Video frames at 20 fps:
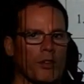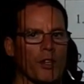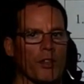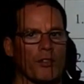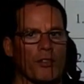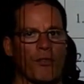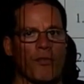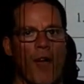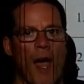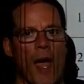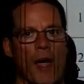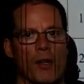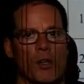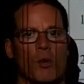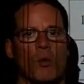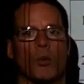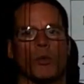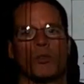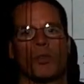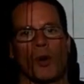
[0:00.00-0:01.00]
this
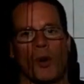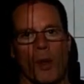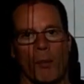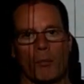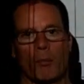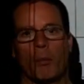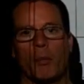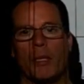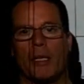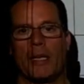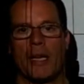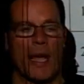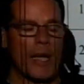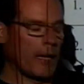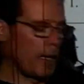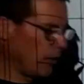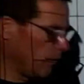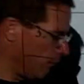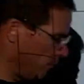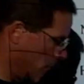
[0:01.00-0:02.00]
value will turn up to be
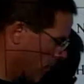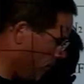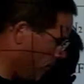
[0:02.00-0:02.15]
negative.